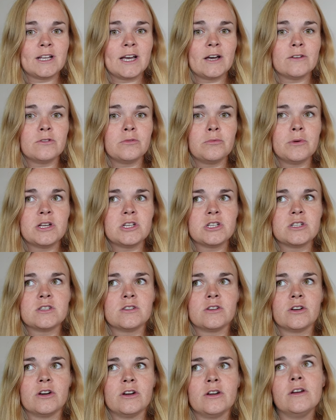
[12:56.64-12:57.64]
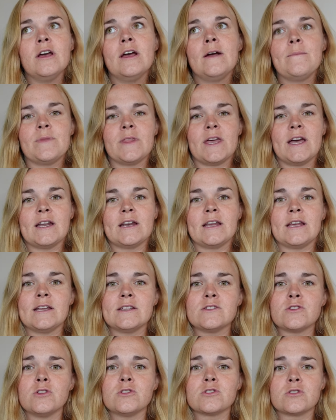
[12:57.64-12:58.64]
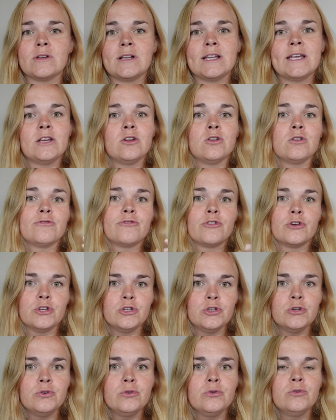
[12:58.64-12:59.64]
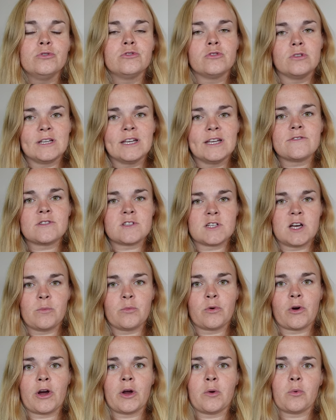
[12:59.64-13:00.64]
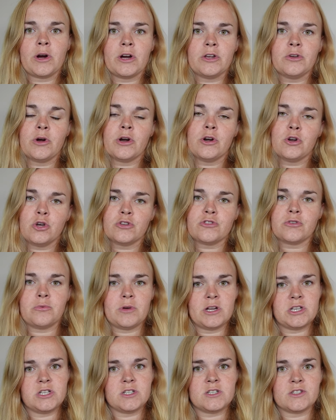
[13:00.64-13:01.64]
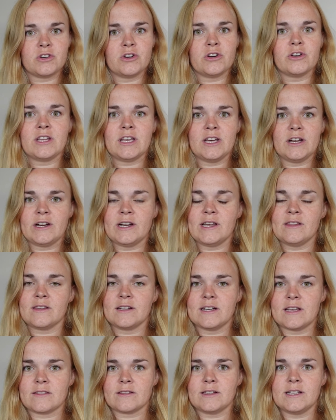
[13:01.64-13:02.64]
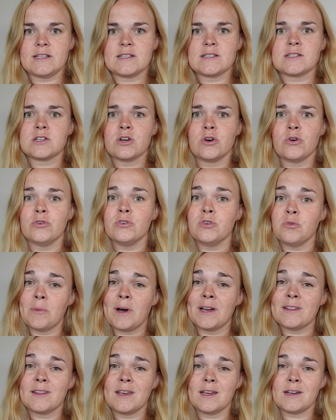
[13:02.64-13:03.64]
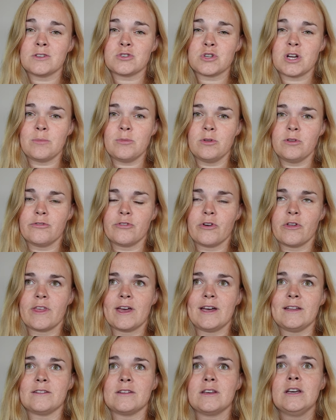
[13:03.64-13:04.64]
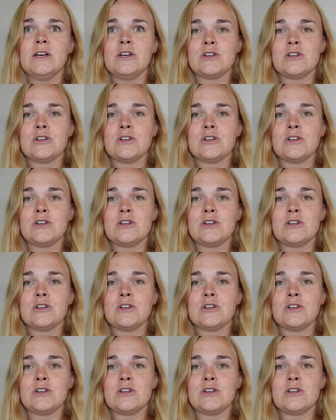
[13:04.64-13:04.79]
allowed to register, and it is also illegal for you to somewhere where you are not registered here in the Netherlands, so you might get in trouble for that.